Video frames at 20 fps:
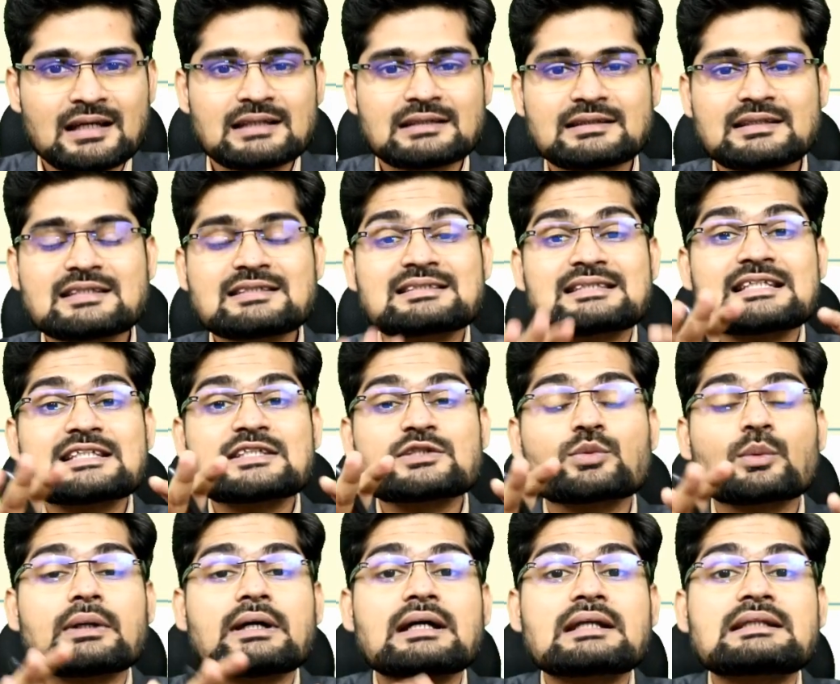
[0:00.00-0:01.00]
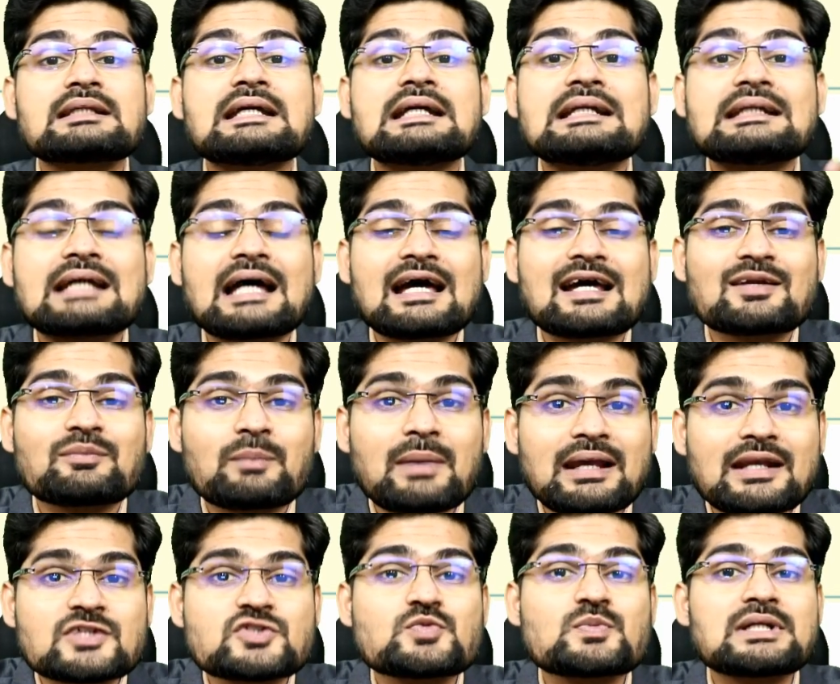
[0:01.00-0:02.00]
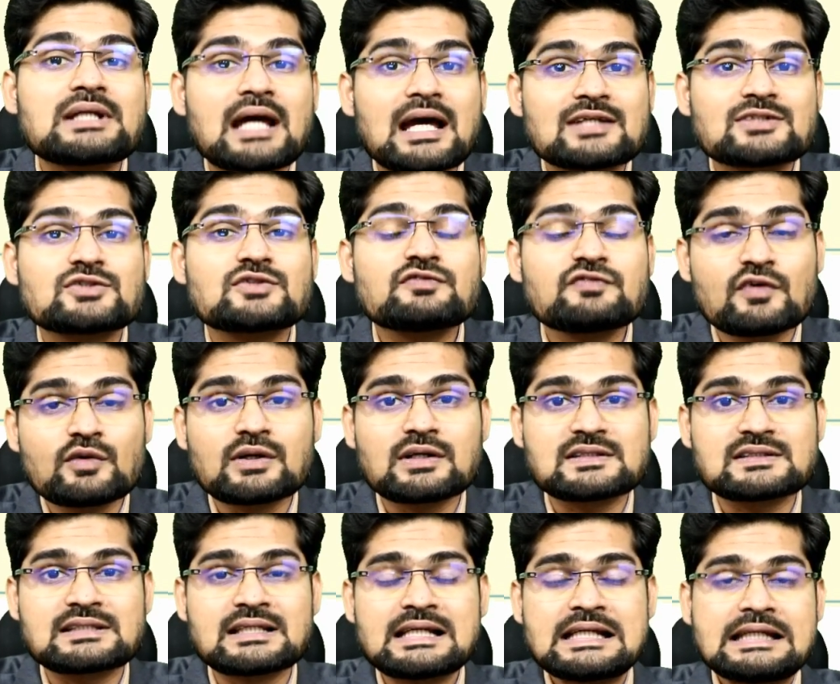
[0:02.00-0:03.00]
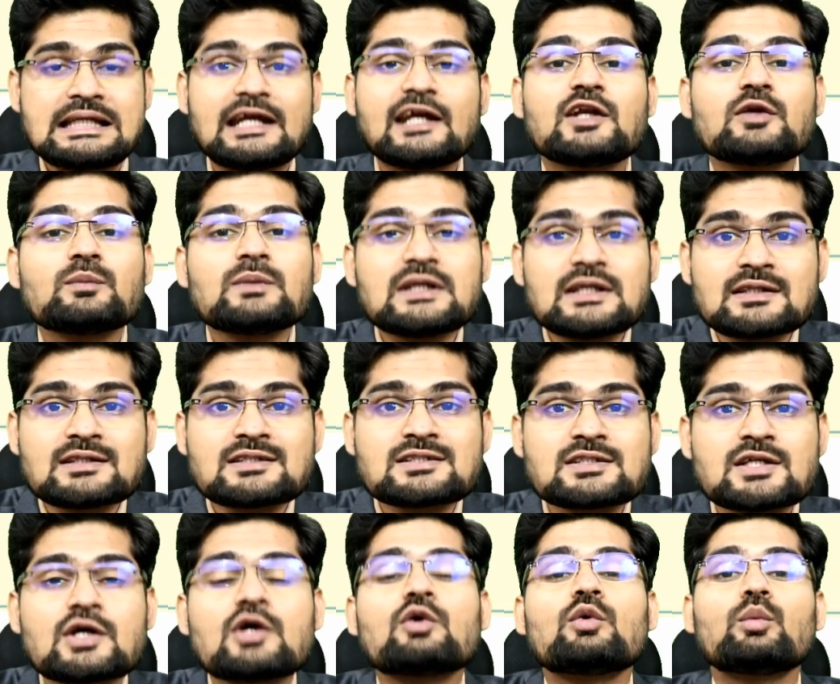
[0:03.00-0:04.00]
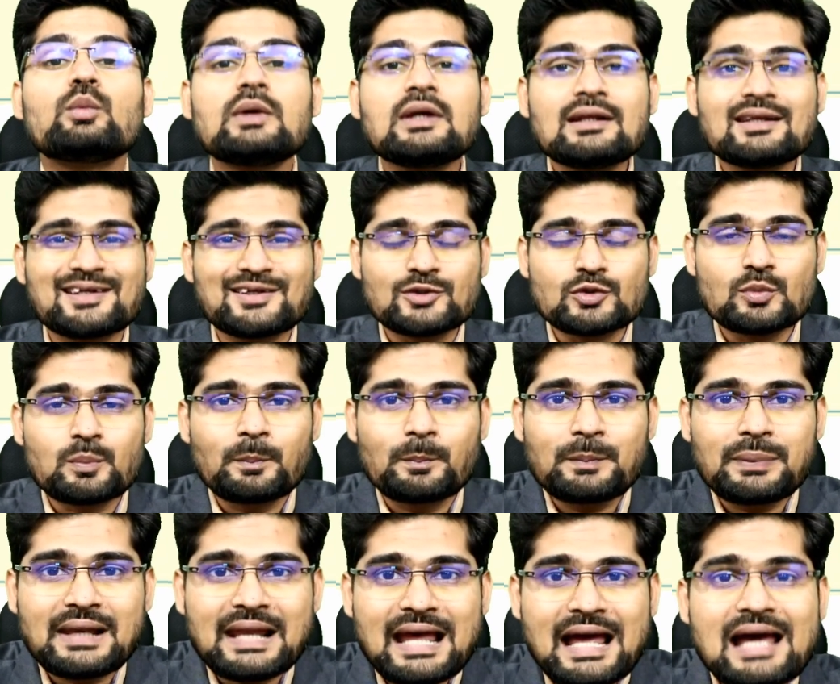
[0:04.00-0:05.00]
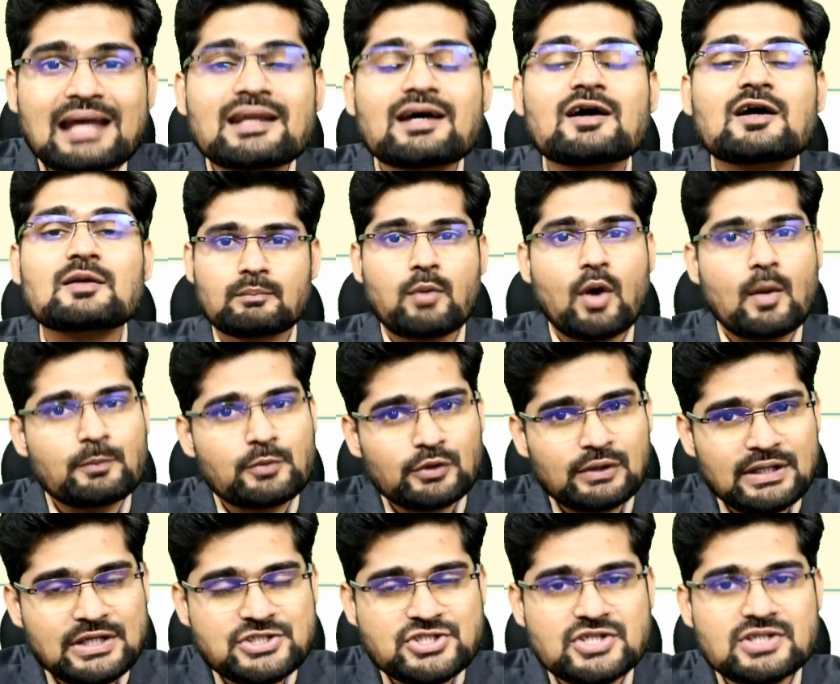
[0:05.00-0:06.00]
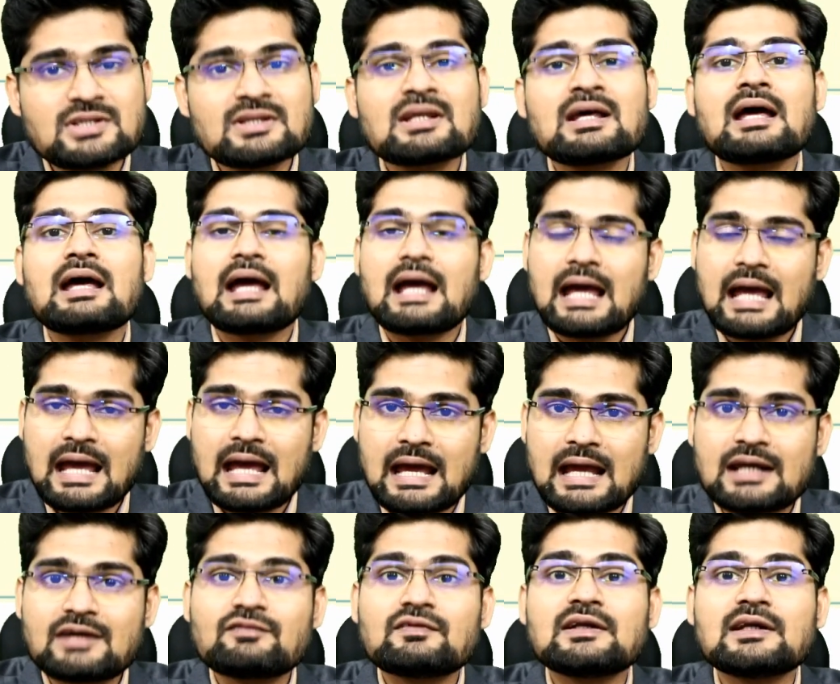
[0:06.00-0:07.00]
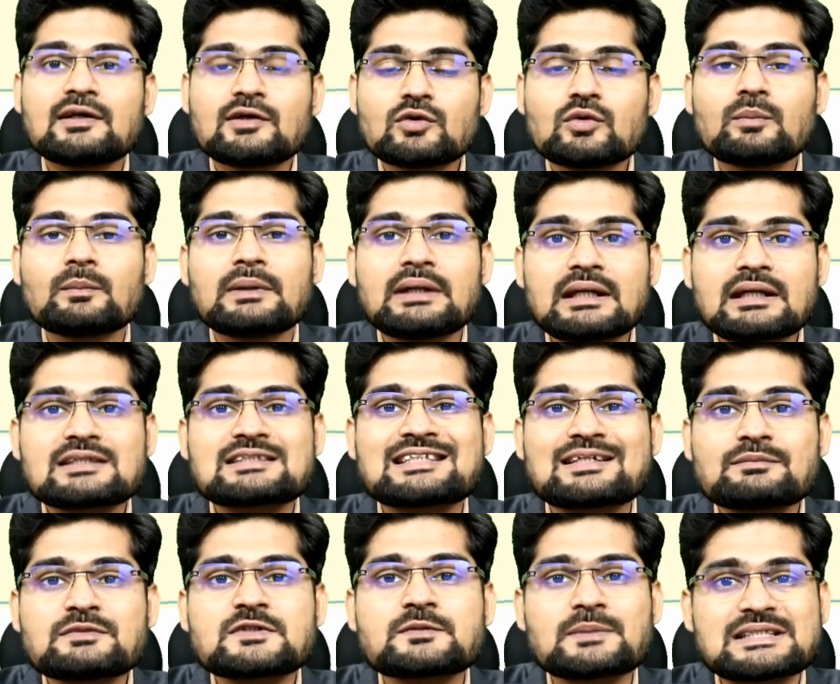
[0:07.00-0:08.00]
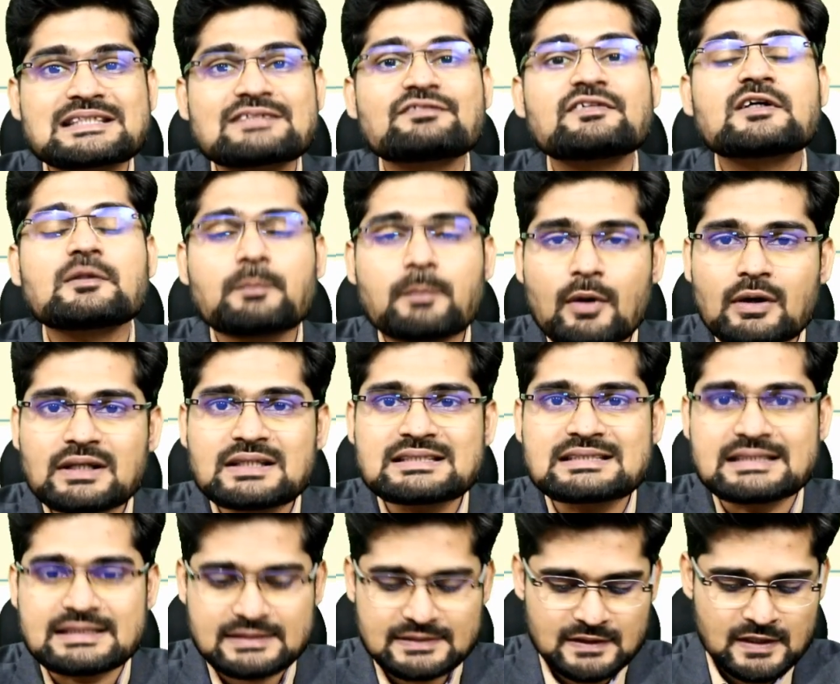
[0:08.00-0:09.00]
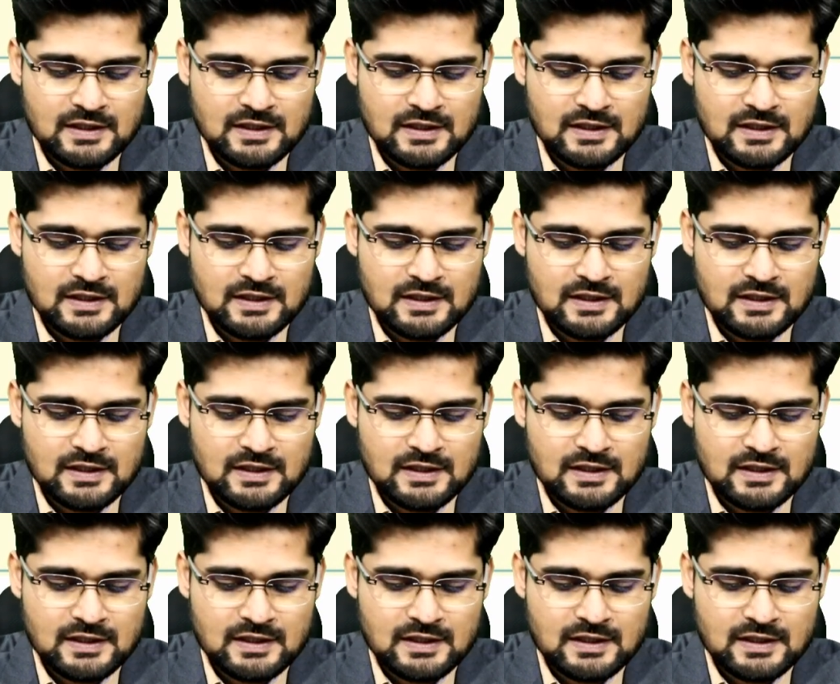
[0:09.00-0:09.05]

This is where the entire management has to focus. It means we need to plan our population and we need to make some specific policies.